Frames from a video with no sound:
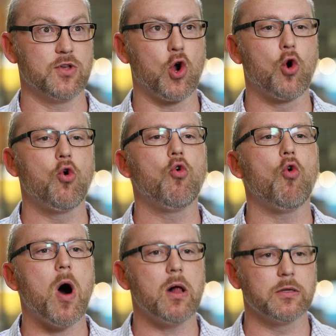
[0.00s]
the
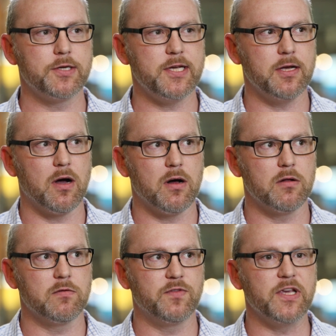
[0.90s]
quality
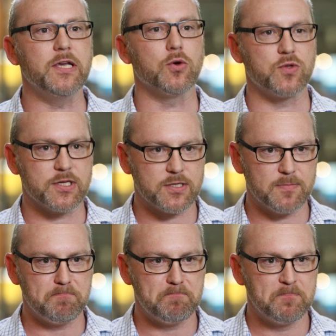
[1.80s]
of the ecosystem.